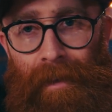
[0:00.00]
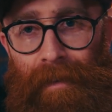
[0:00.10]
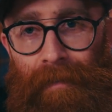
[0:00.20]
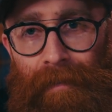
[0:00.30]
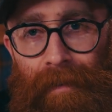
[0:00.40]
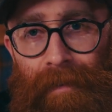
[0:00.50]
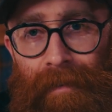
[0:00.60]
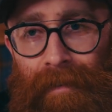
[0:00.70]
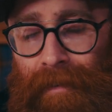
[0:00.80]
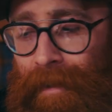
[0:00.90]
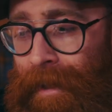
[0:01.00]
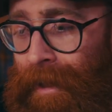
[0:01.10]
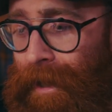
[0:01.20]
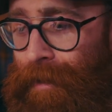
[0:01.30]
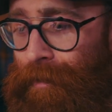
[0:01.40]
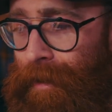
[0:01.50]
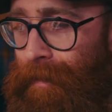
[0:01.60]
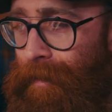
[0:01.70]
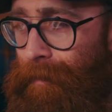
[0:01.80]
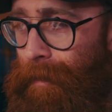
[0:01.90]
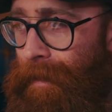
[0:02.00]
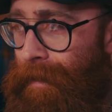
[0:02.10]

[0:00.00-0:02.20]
life that's interested me.